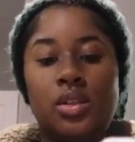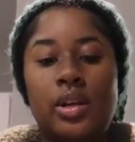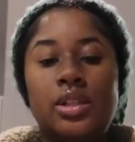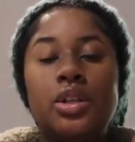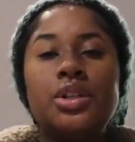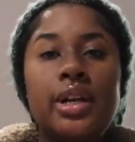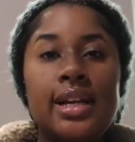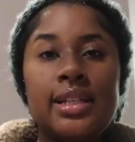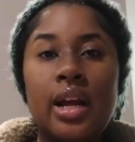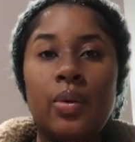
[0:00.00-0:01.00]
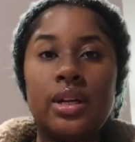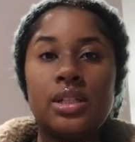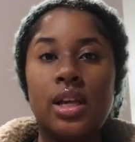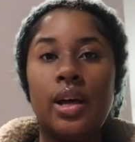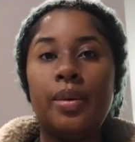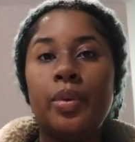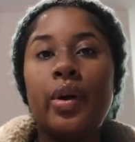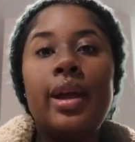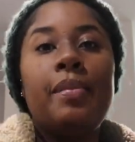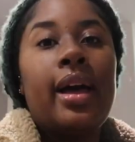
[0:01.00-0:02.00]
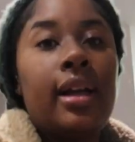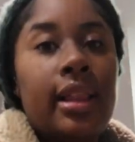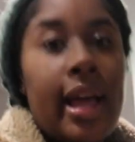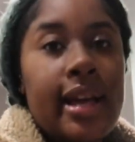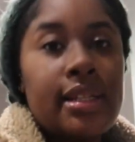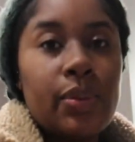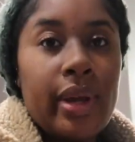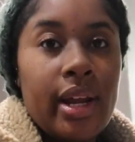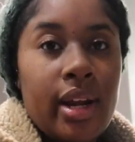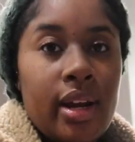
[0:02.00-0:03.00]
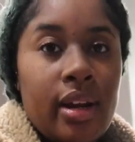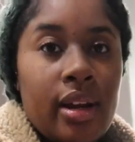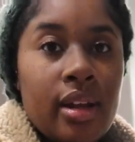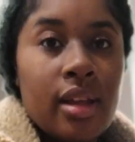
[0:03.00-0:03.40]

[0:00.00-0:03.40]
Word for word: So I told you guys that I wanted to upgrade my glassware.